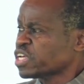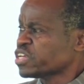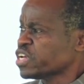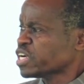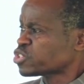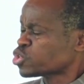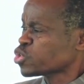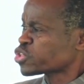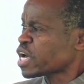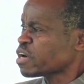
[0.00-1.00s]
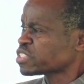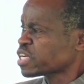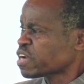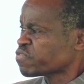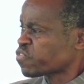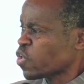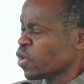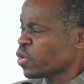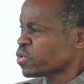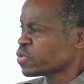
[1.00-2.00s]
the year
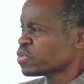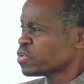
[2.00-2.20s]
2004.